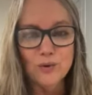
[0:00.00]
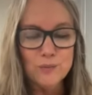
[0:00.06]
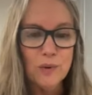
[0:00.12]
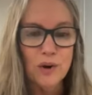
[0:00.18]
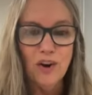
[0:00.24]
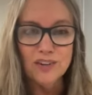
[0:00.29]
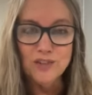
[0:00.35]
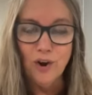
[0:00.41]

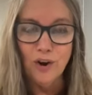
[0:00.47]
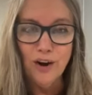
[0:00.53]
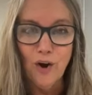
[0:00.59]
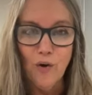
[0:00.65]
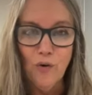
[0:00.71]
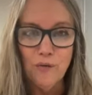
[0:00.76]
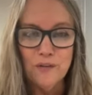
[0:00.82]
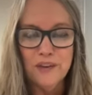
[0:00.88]
because our
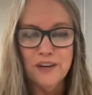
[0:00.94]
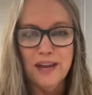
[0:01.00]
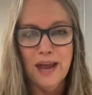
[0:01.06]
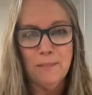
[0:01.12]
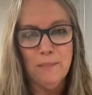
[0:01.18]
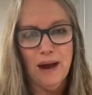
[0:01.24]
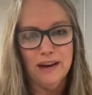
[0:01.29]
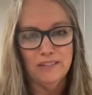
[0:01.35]
goal for the day
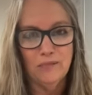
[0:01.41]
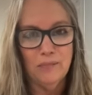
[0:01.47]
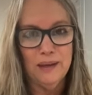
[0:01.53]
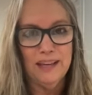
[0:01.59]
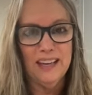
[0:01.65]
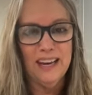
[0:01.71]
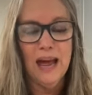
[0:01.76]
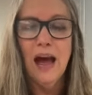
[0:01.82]
might have
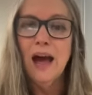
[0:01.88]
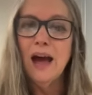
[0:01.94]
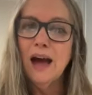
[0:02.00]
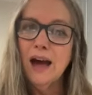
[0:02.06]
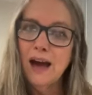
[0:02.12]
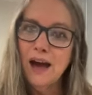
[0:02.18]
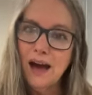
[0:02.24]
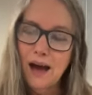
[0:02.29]
been,
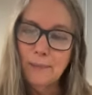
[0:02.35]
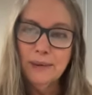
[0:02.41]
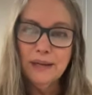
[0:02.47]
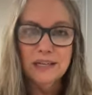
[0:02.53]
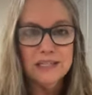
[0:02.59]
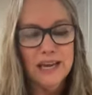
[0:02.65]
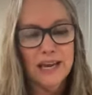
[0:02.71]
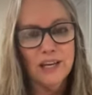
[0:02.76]
I'm
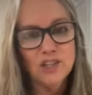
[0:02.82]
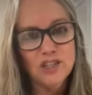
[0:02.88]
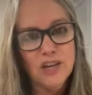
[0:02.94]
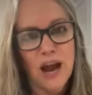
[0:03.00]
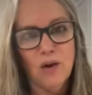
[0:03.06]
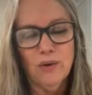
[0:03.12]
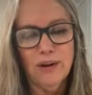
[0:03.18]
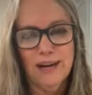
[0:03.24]
going to take a
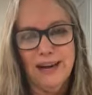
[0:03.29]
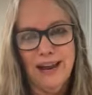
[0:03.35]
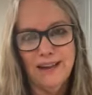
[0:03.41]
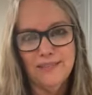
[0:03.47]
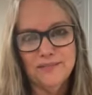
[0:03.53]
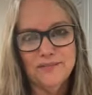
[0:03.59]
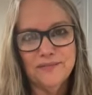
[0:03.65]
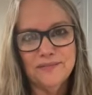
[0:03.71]
shower today,